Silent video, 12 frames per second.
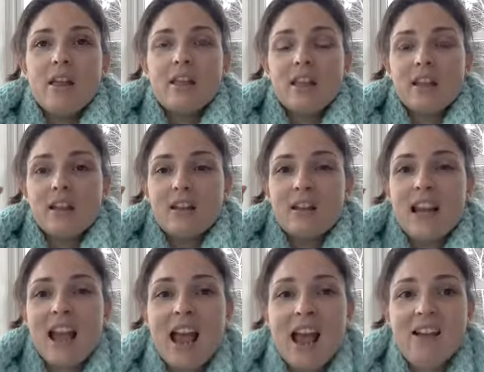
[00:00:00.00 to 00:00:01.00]
The
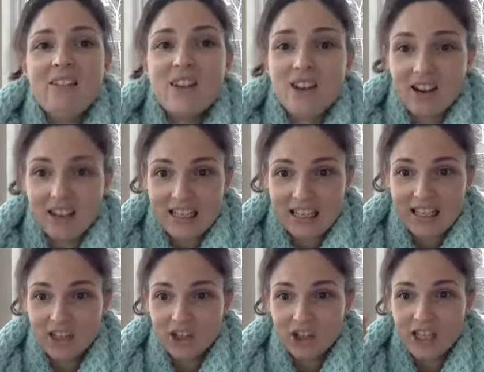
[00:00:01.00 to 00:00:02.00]
caveat
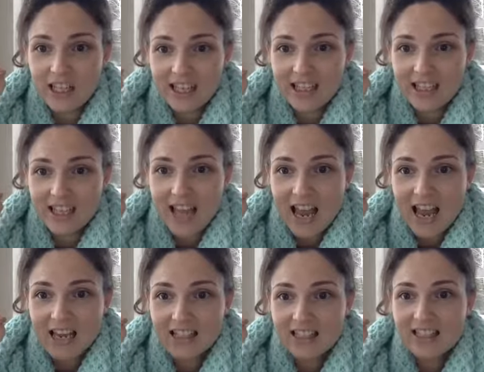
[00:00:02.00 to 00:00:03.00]
here is
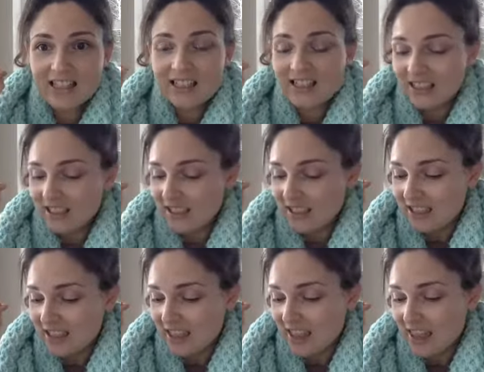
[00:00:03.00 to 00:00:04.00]
that
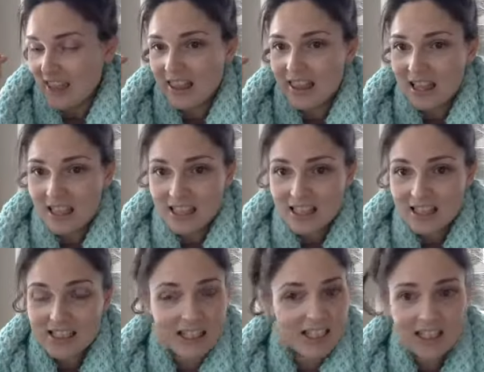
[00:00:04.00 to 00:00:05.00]

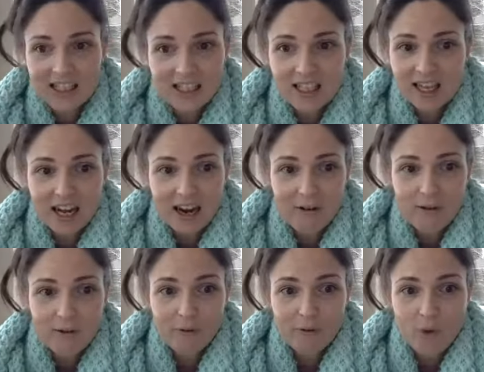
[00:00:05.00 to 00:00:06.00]
this doesn't
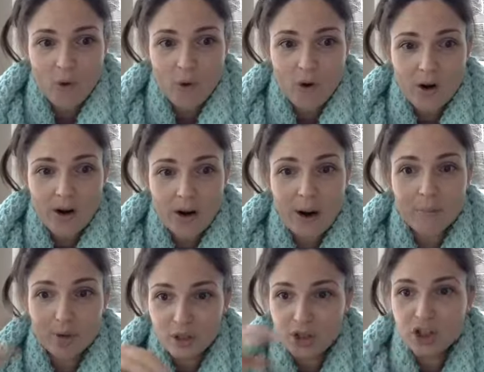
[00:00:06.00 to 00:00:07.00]
account for
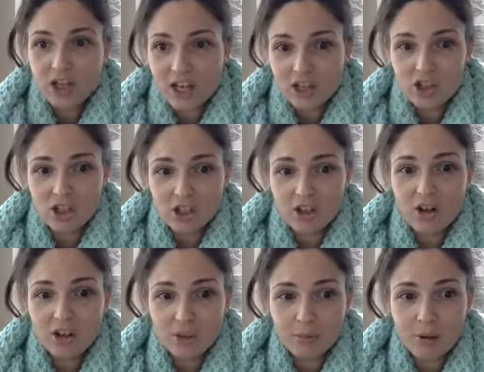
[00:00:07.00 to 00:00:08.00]
appreciation
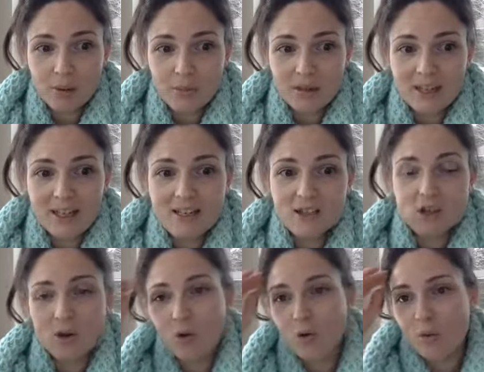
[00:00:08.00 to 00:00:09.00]
on your property.
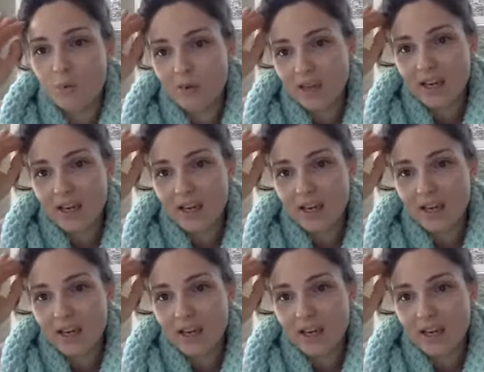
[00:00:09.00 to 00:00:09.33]
So